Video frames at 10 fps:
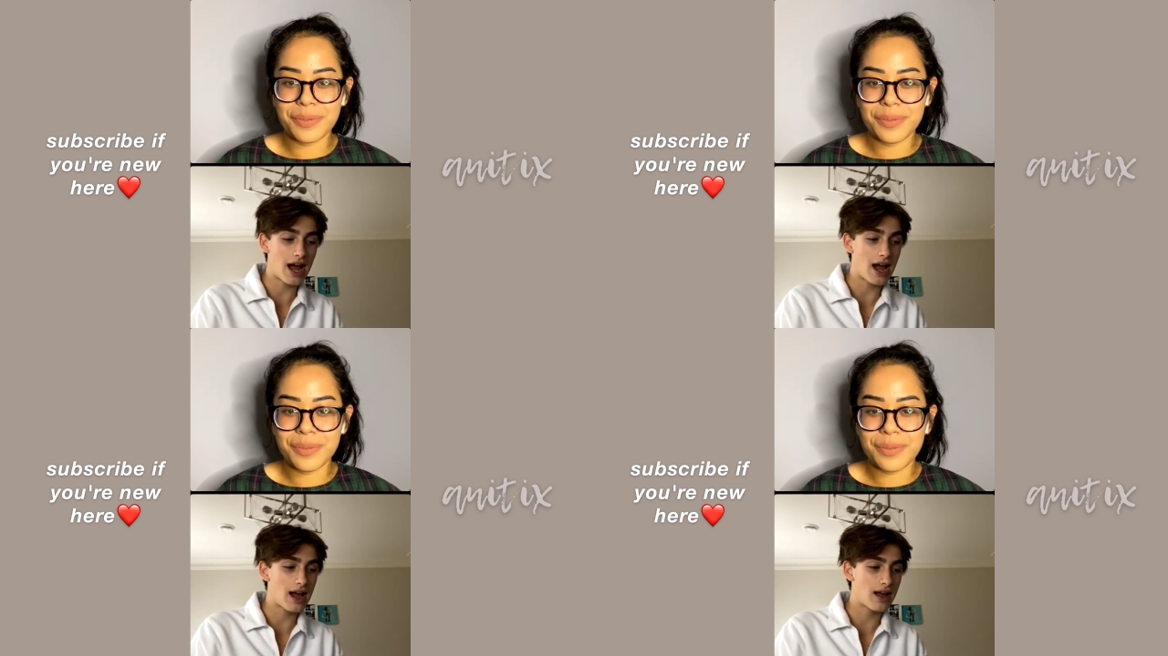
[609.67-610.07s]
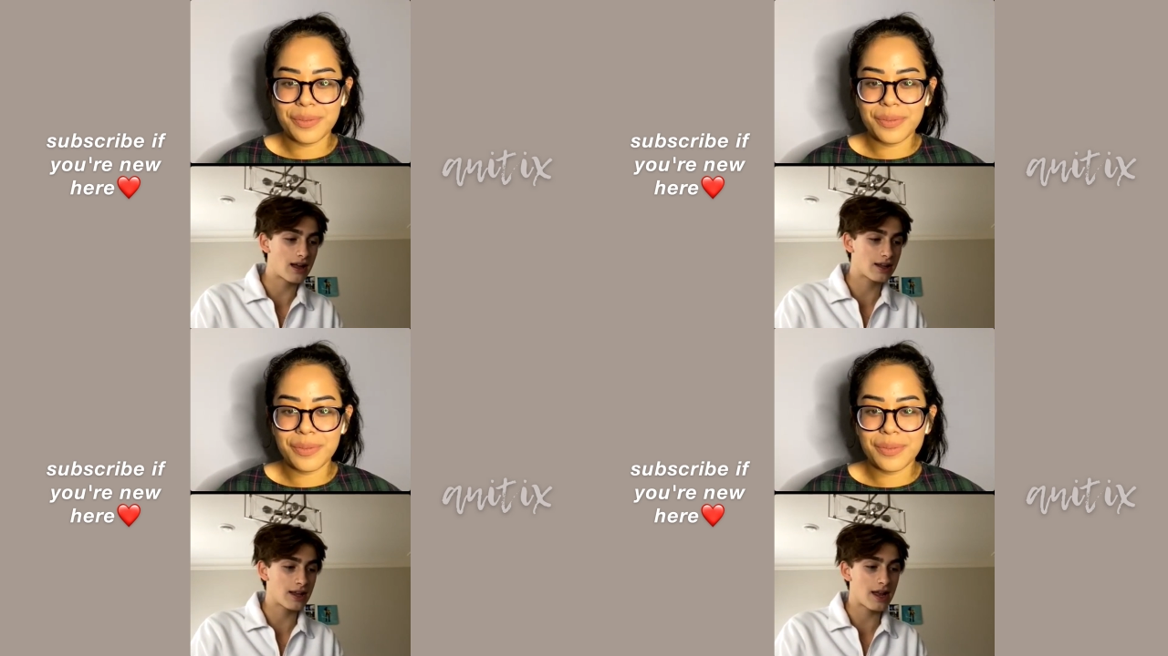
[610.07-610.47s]
Speaker 1: eh,
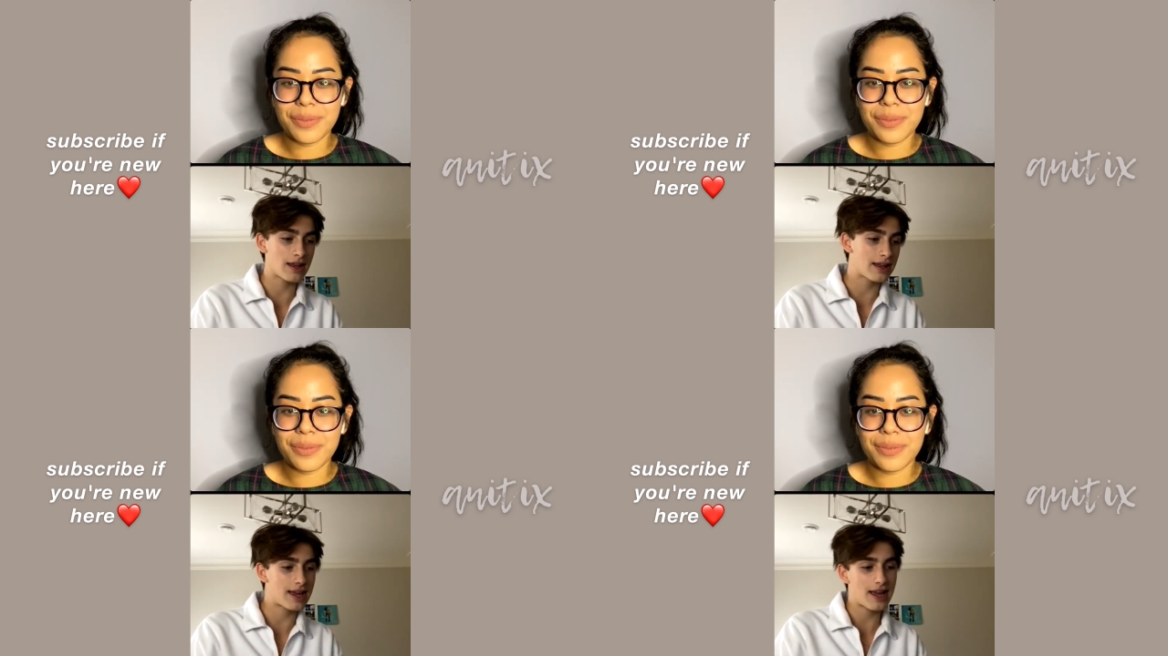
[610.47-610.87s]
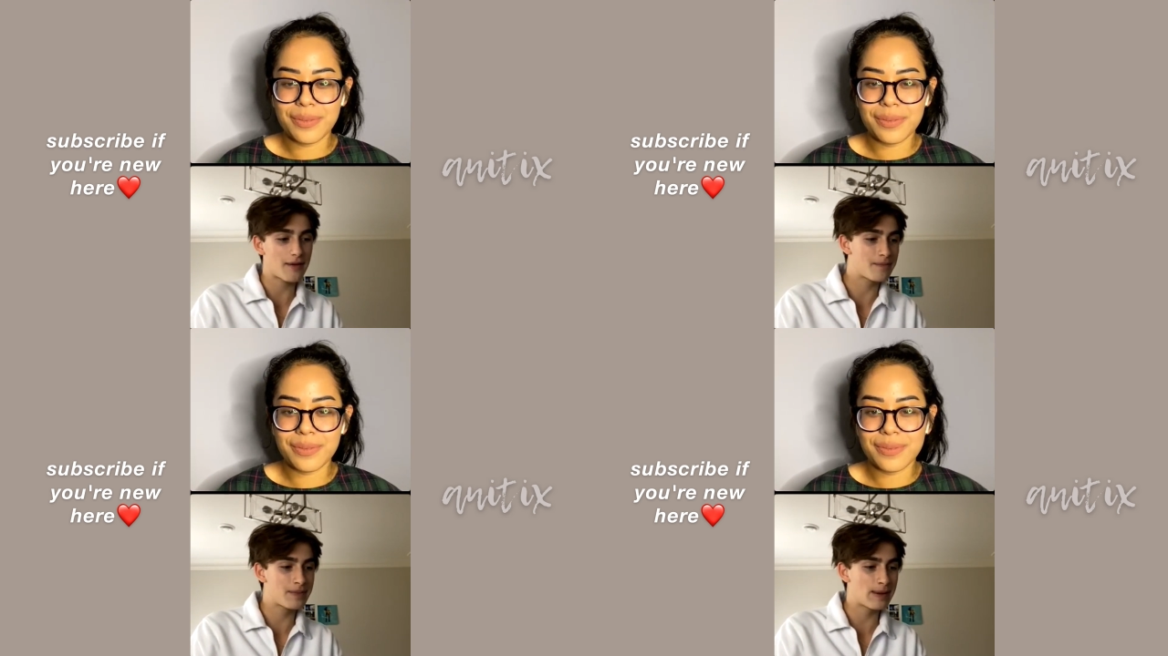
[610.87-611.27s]
eh,
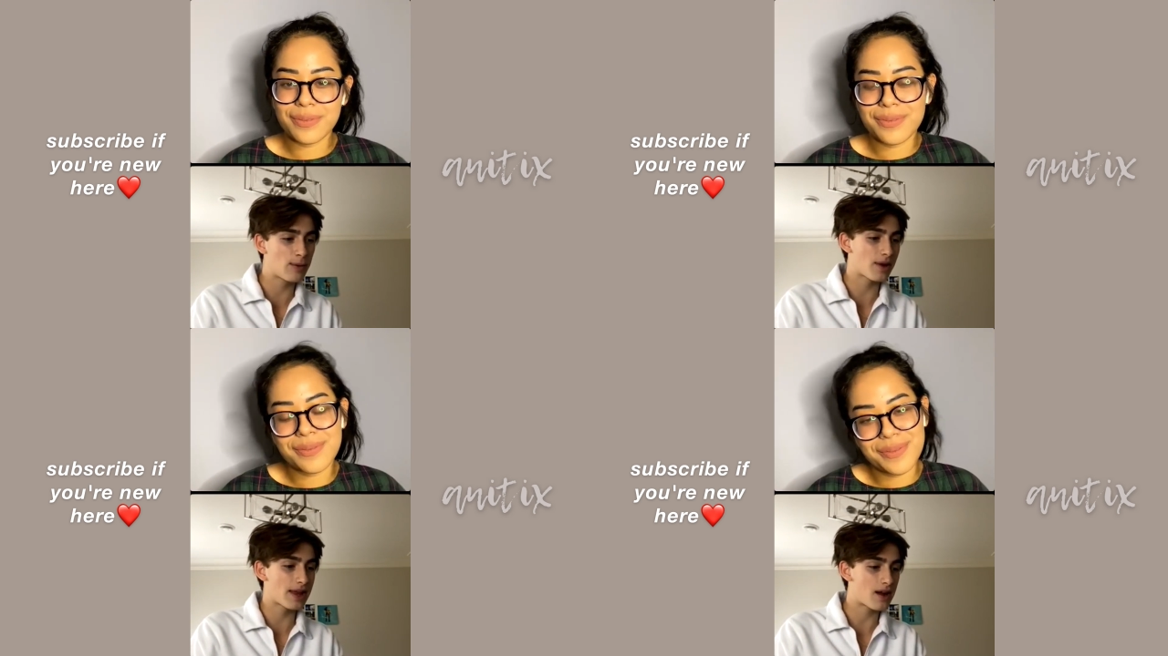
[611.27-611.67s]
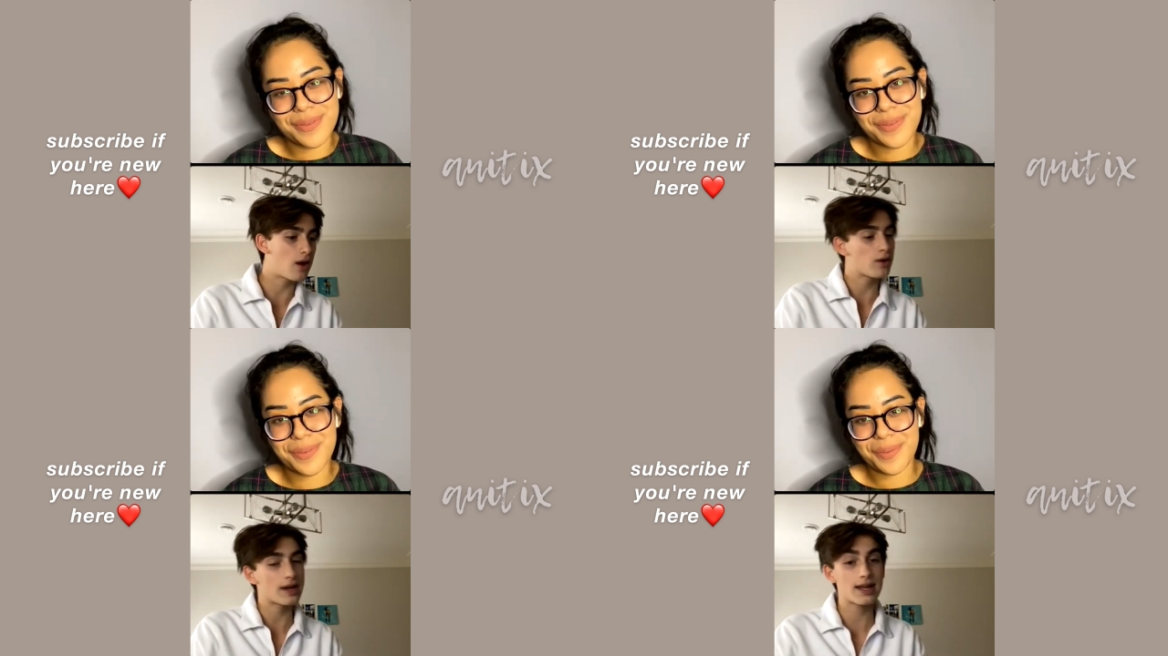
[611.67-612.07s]
like people were like, "Oh,
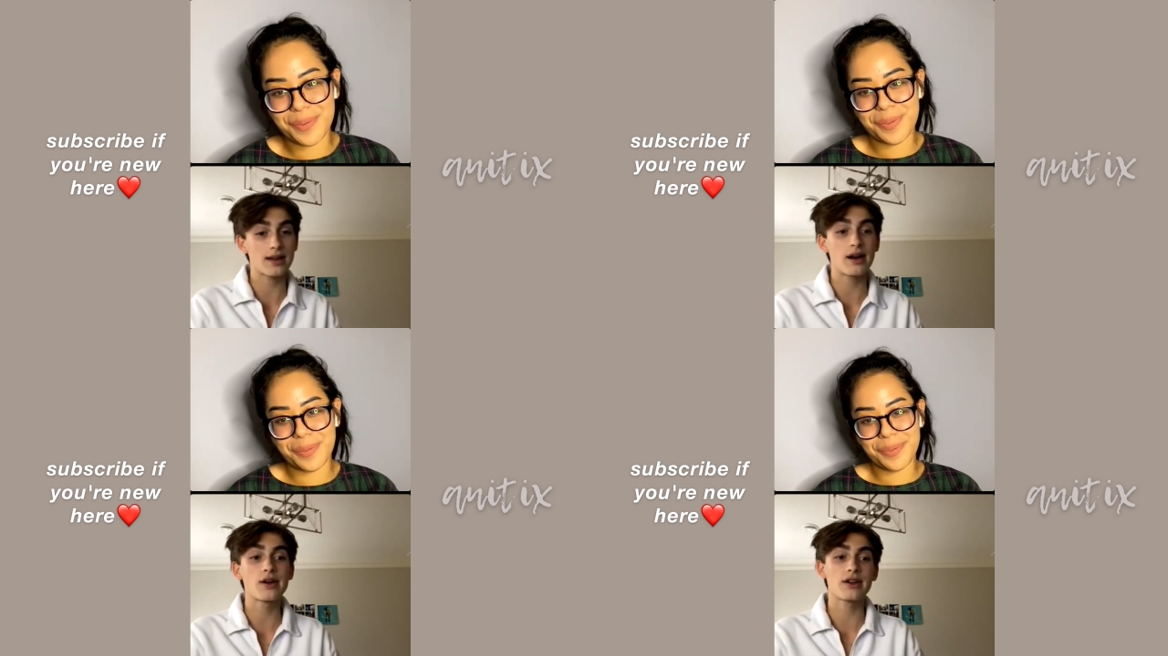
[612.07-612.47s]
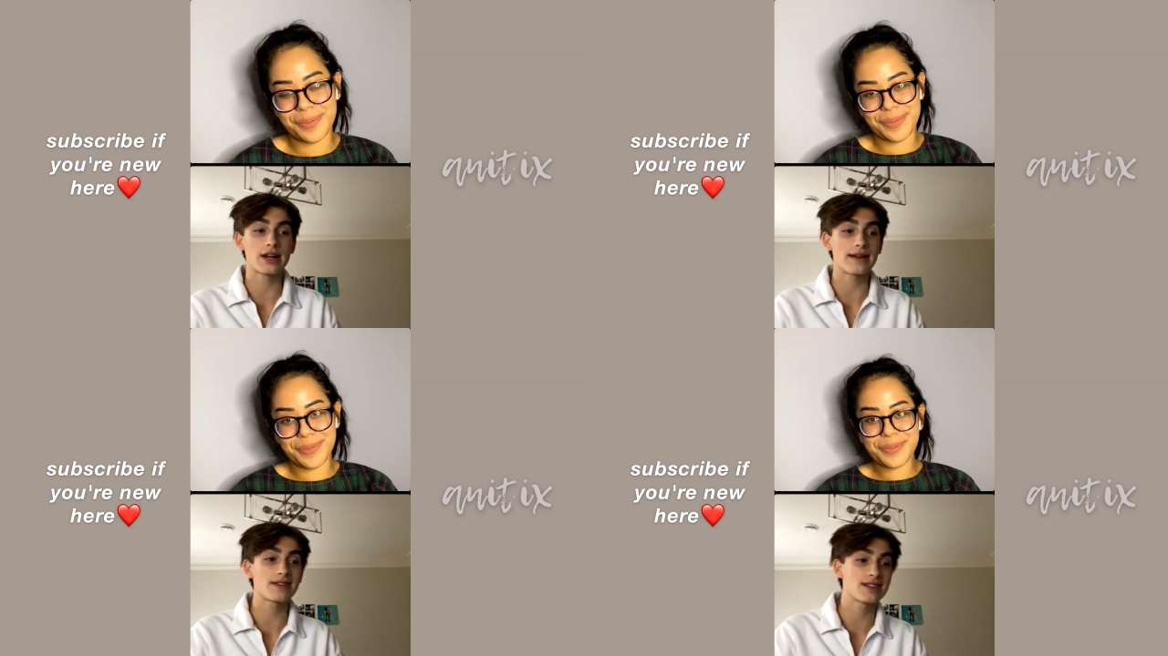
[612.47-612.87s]
like oh, you're gonna
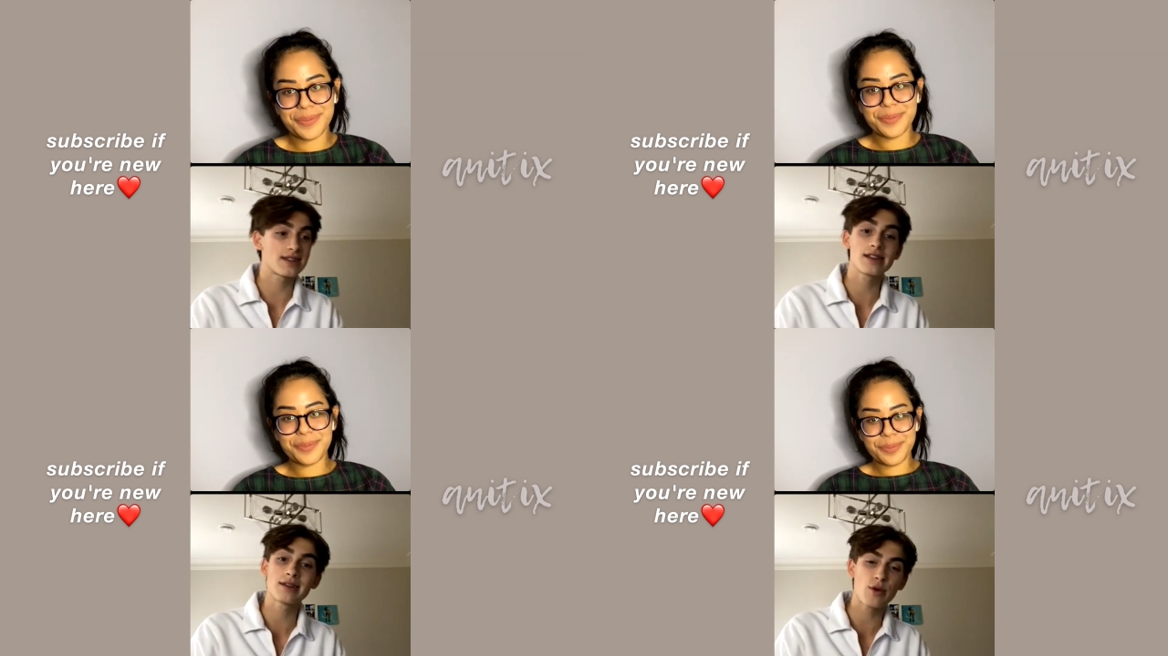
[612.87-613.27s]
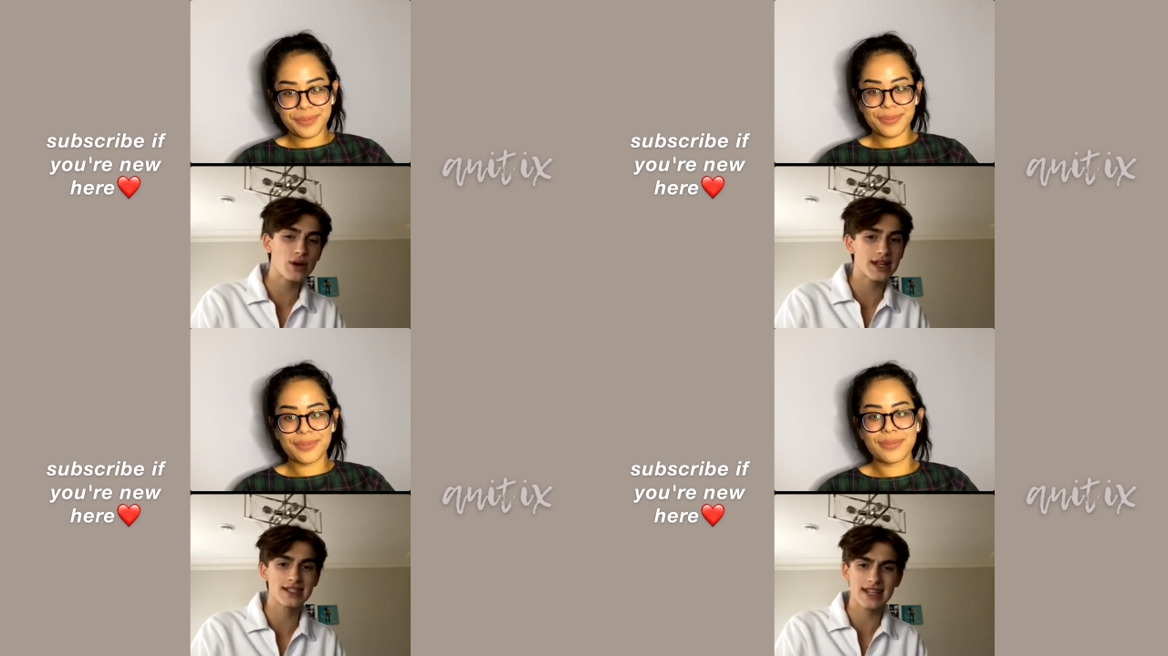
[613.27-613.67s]
have to sing in the
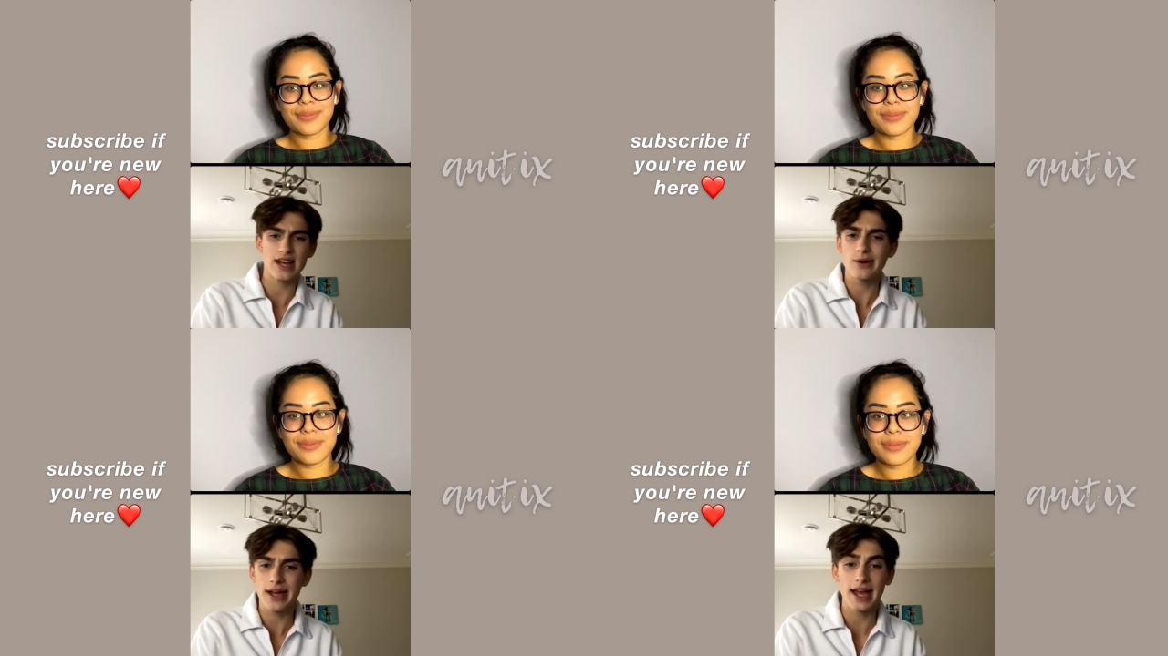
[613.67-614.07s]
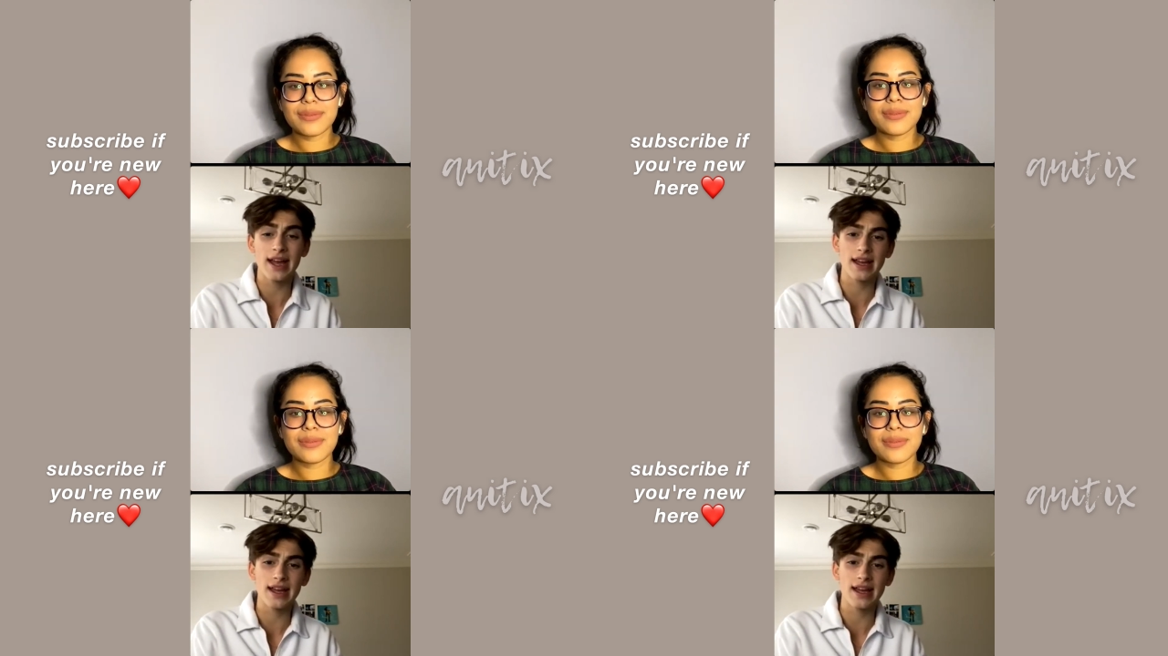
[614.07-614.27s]
morning. Is that okay?"